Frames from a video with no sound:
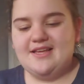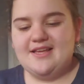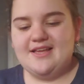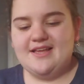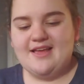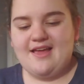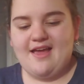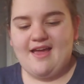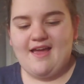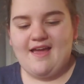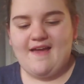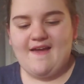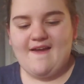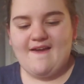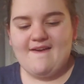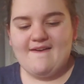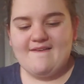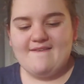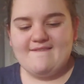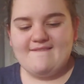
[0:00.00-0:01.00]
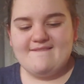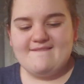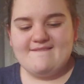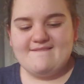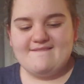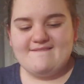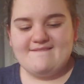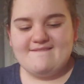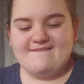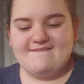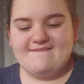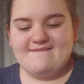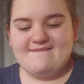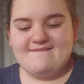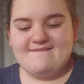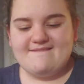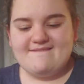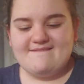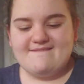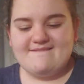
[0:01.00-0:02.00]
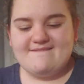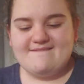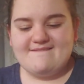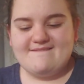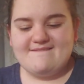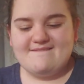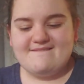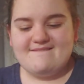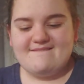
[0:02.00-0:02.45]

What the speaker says: (no one is talking)